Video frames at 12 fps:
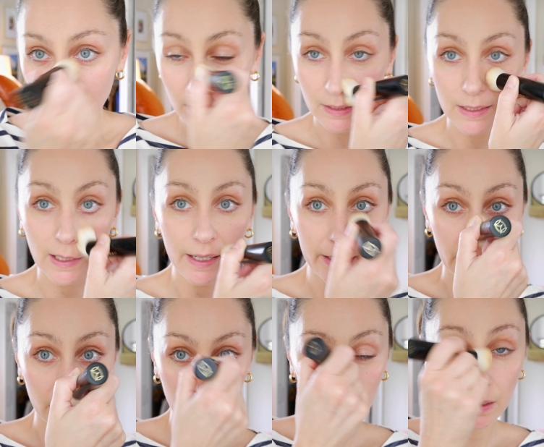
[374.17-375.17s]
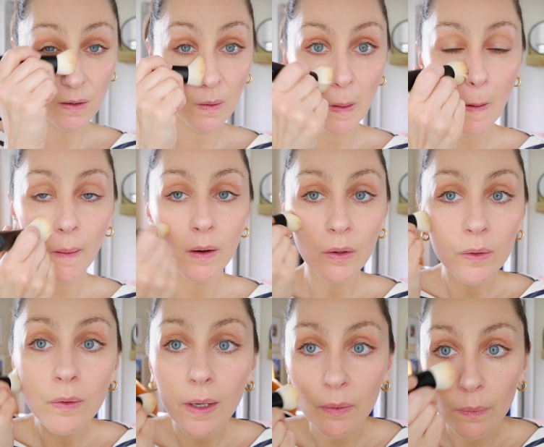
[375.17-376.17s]
that's nice.
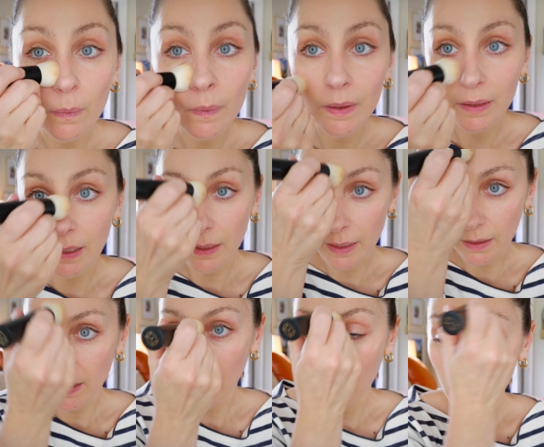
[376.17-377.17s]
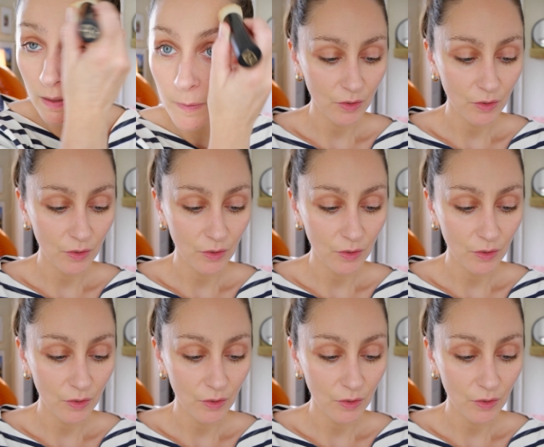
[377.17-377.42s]
Ooh, I really like that.